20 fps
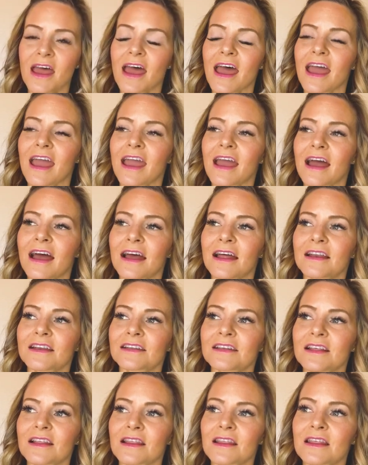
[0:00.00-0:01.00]

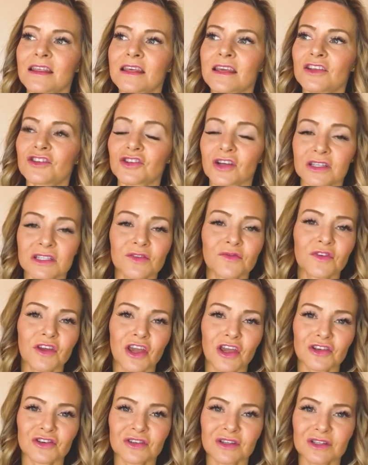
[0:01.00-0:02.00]
and the
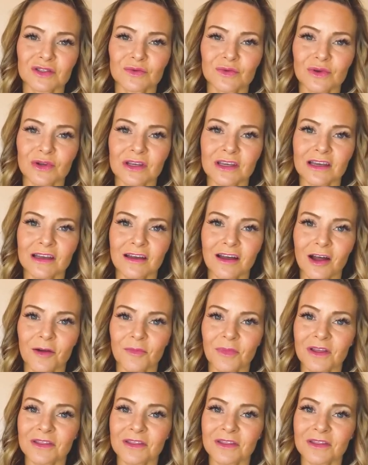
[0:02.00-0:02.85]
justifications will kick up